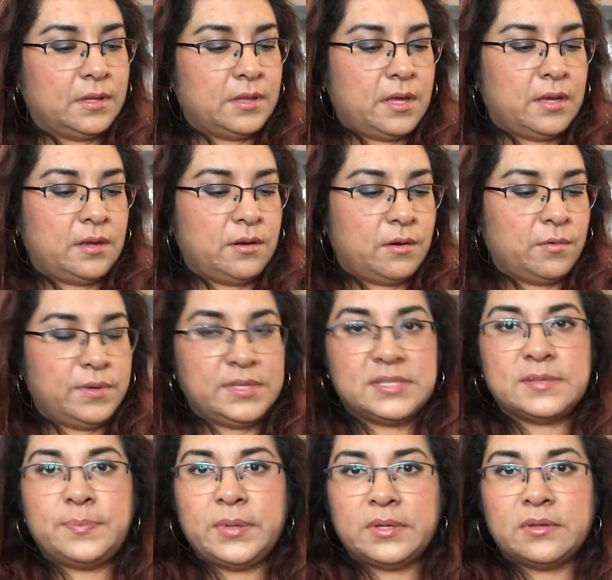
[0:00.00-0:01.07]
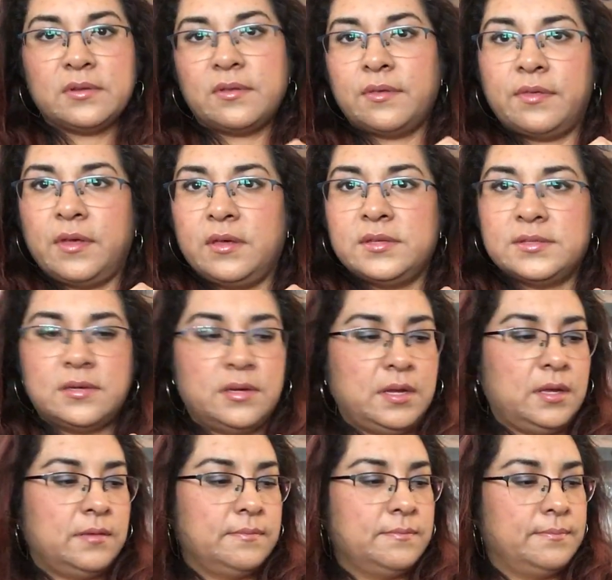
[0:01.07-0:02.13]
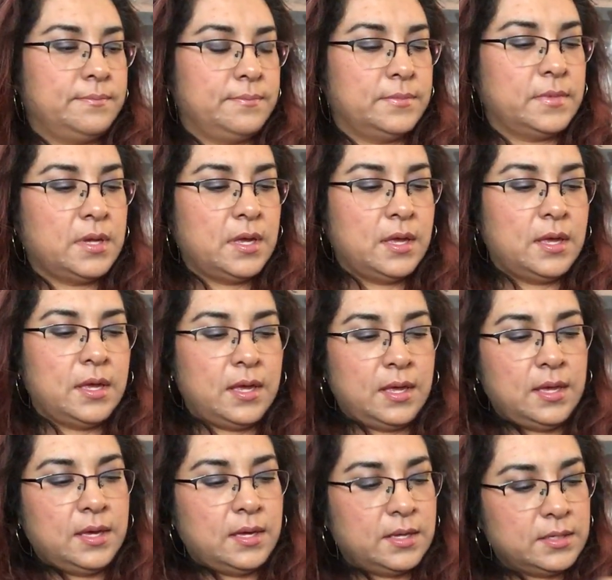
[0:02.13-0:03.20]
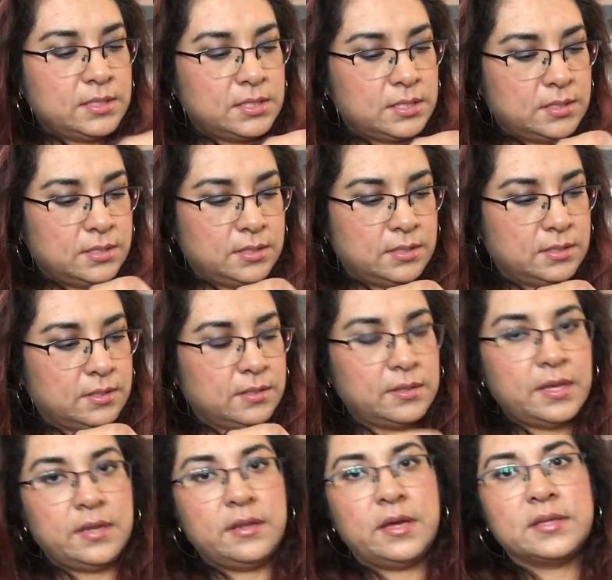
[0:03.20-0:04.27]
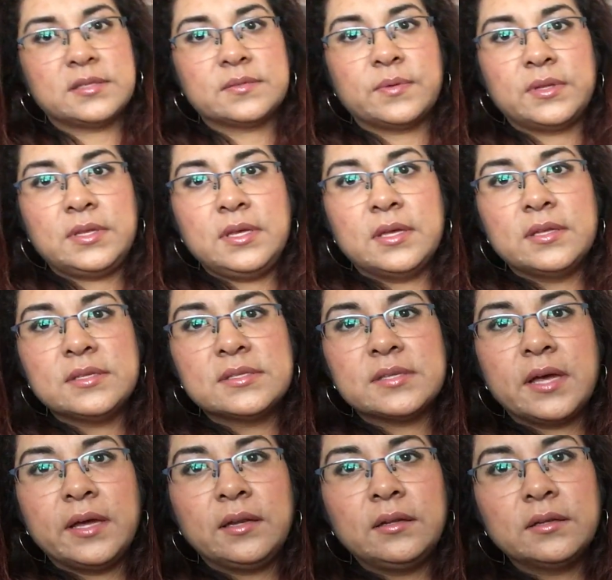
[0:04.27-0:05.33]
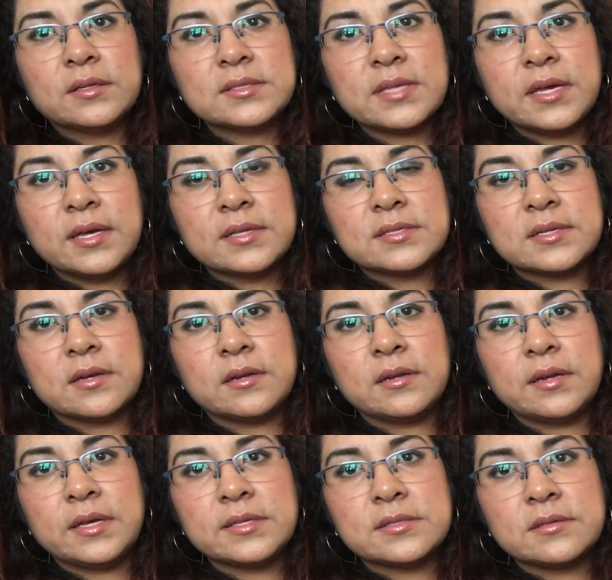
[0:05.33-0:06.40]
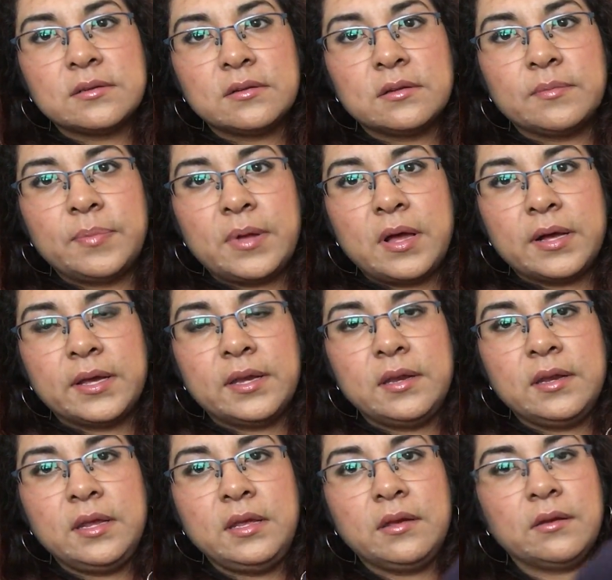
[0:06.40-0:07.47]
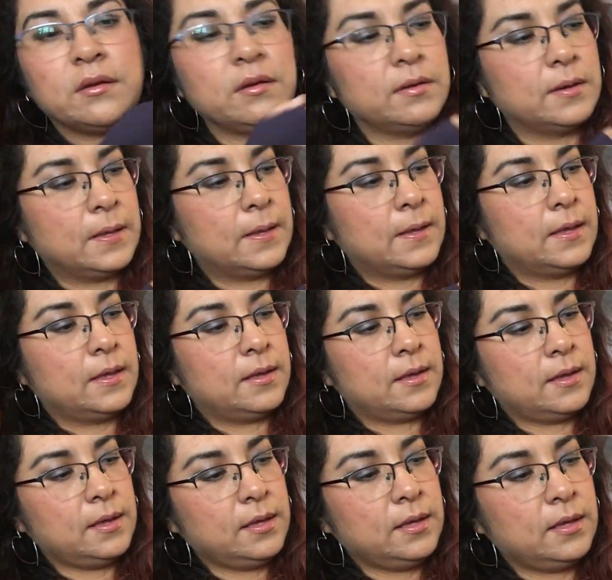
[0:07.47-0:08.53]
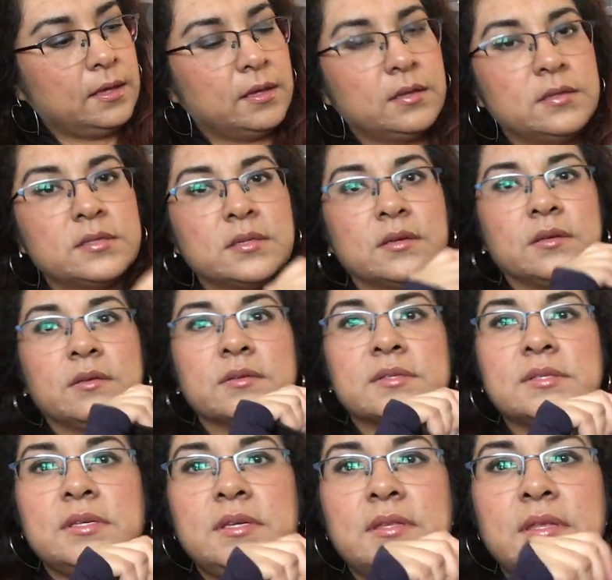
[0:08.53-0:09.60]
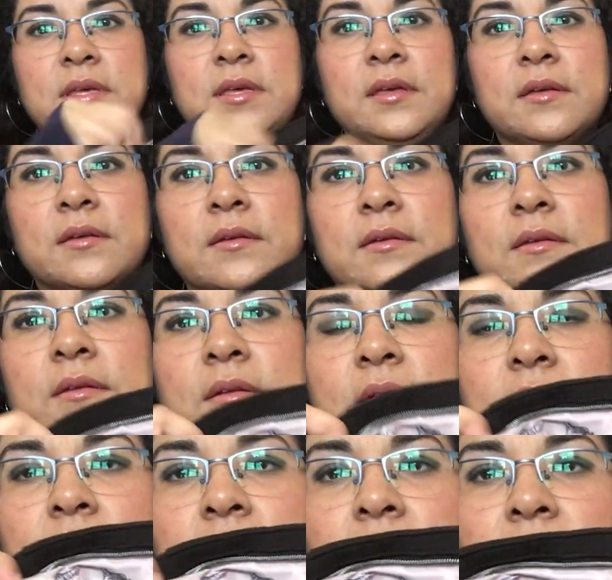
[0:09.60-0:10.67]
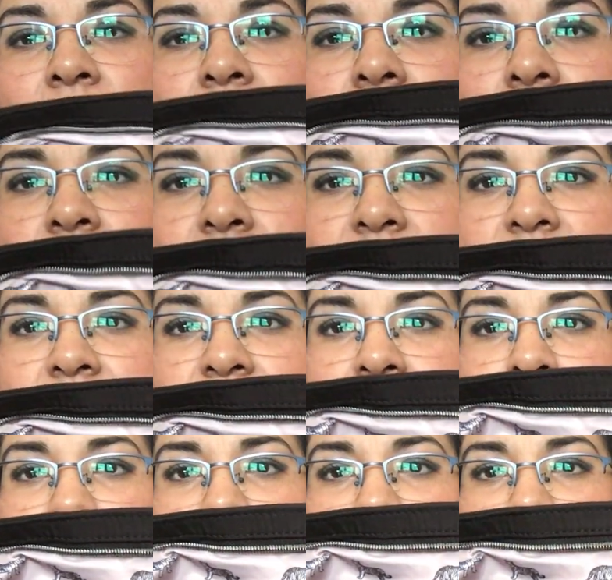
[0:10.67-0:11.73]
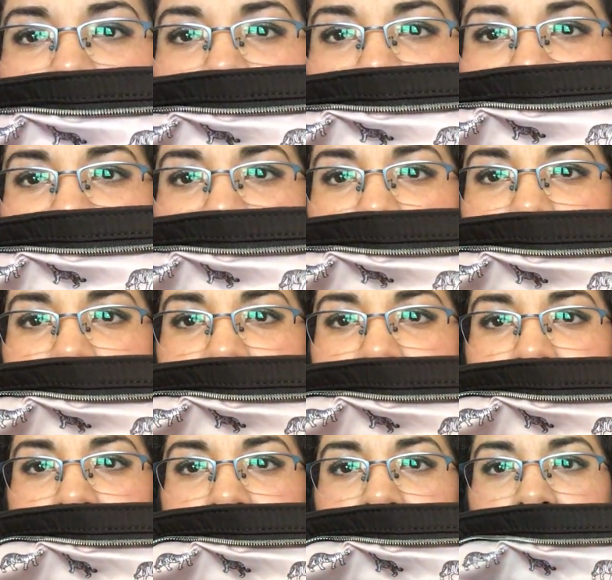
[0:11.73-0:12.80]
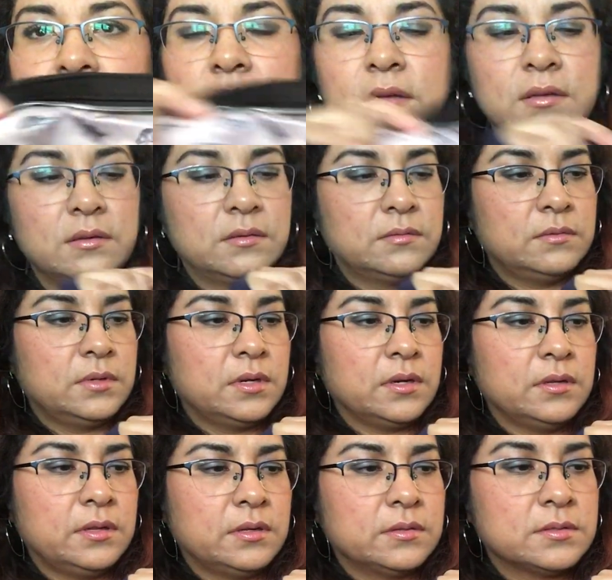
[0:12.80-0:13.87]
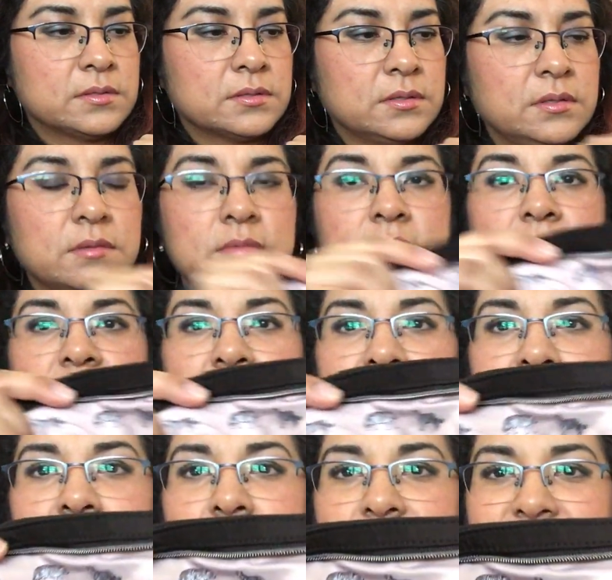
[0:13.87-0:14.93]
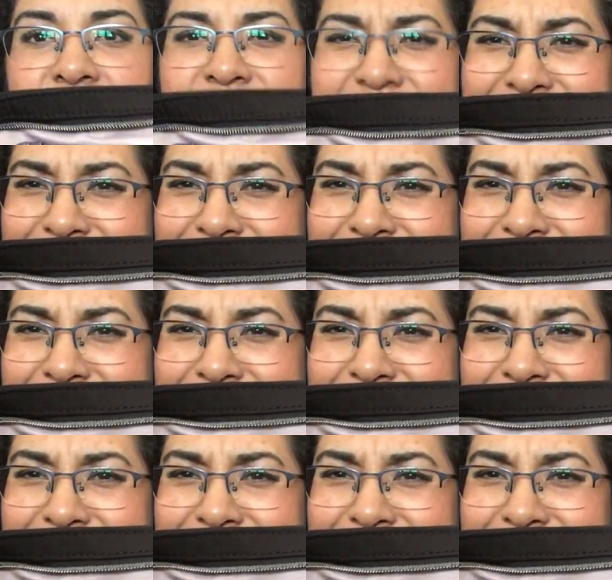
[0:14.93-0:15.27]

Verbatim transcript: they can always spill things on it. And then that's what the inside looks like. It's got a nice little pocket in here, and you'll see the the lining is this pink with these uh what are those? Oh, tigers.